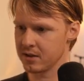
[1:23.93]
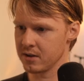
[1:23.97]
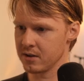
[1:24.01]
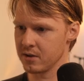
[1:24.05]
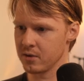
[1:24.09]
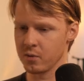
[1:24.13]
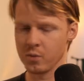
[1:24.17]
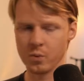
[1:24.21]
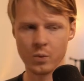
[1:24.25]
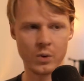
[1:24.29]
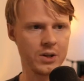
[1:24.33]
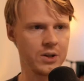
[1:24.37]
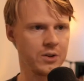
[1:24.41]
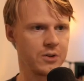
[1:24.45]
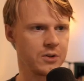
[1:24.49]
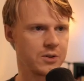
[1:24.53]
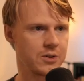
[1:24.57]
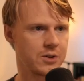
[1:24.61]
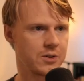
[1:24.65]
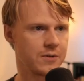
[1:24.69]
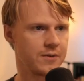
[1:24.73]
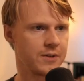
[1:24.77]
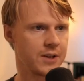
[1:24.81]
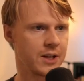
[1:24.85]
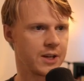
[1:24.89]
When you use
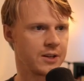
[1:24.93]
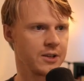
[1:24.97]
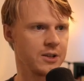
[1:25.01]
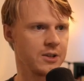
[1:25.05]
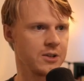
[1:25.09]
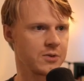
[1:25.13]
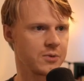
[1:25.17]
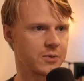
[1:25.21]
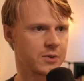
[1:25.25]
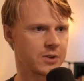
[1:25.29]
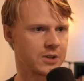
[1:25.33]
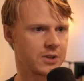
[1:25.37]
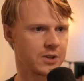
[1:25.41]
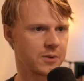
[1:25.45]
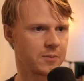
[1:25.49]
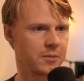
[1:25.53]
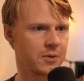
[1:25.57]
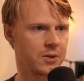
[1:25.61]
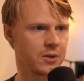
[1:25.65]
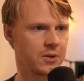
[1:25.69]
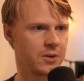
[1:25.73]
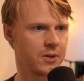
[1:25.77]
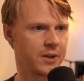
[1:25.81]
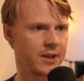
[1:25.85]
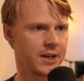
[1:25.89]
the values, we're going to
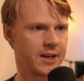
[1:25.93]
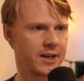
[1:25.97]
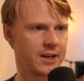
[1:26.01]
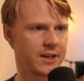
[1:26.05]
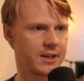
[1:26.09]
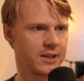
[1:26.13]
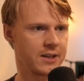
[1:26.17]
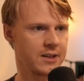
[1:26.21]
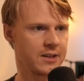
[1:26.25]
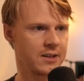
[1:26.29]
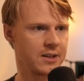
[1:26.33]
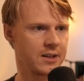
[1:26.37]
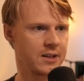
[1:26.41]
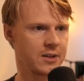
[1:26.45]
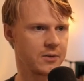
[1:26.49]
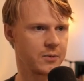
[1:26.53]
pull that in.